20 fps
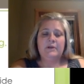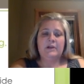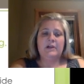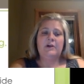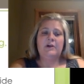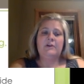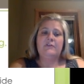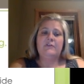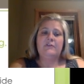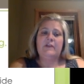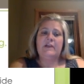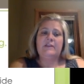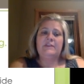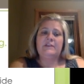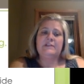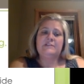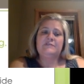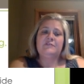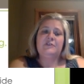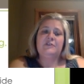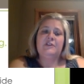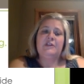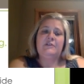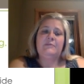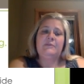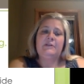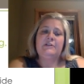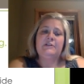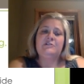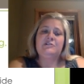code of ethics for the
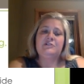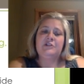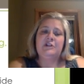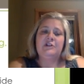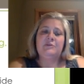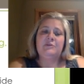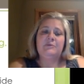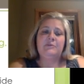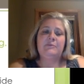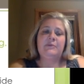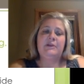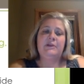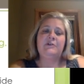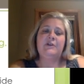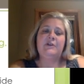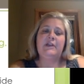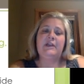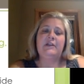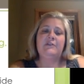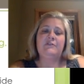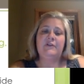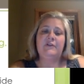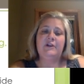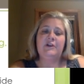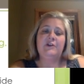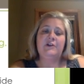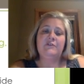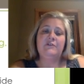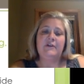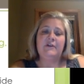administrator would be create a
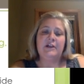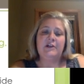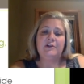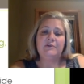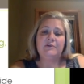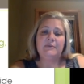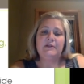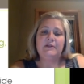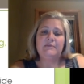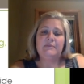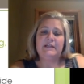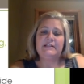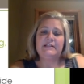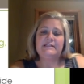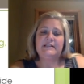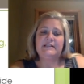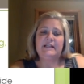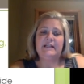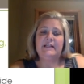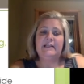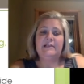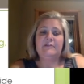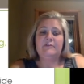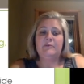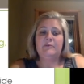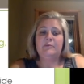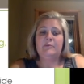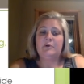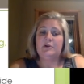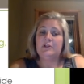fair environment by stating and
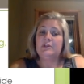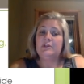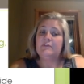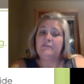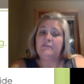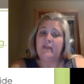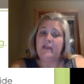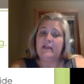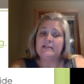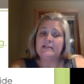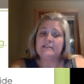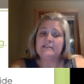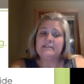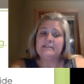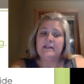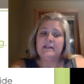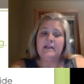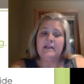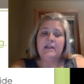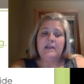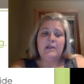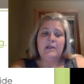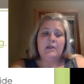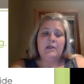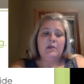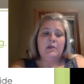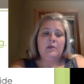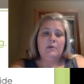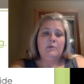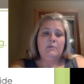reporting the facts,
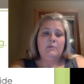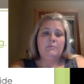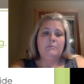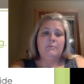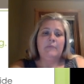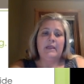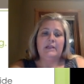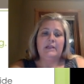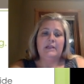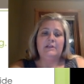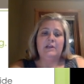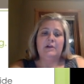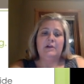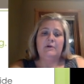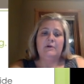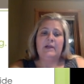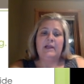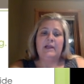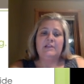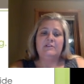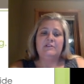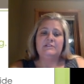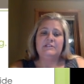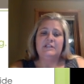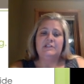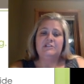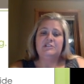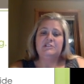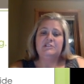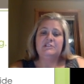make no
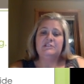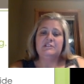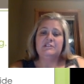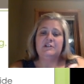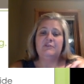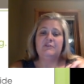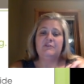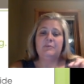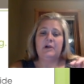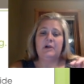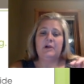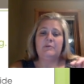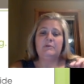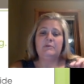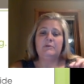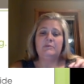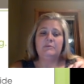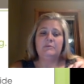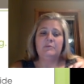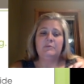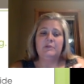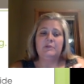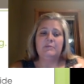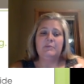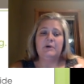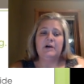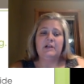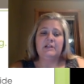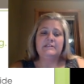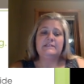accusations, solve problem with
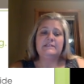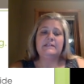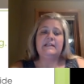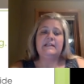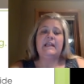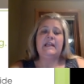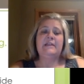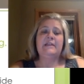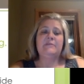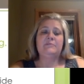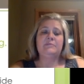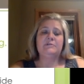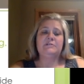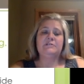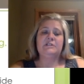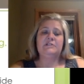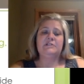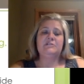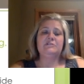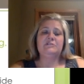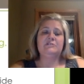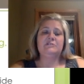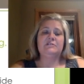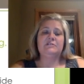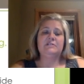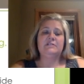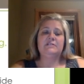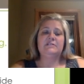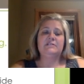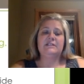policy and
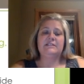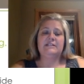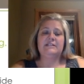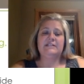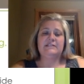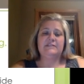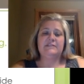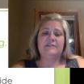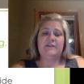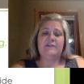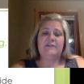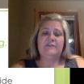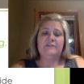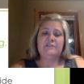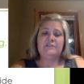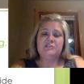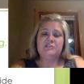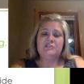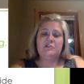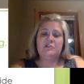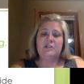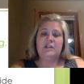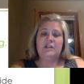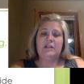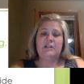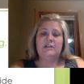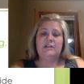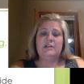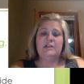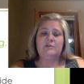procedures, success of every student
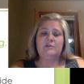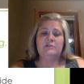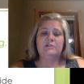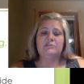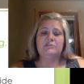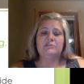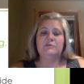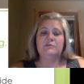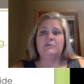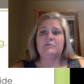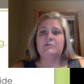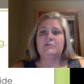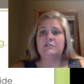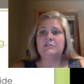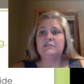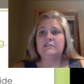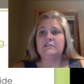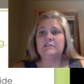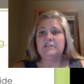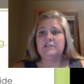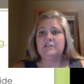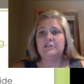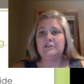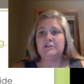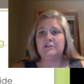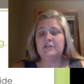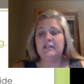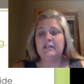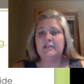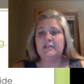and no disruptions to
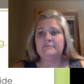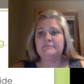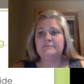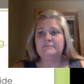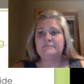learning.